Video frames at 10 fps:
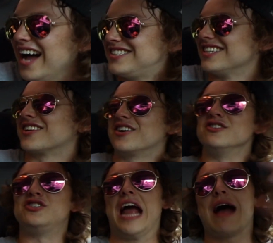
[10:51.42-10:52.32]
I sit there
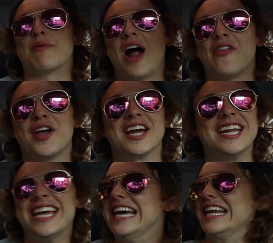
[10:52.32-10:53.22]
and jabber on like
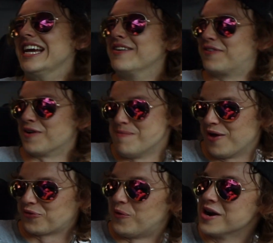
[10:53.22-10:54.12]
an idiot for
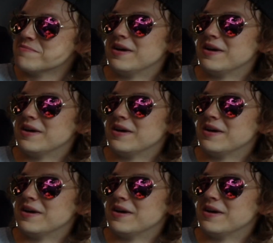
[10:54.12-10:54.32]
about 20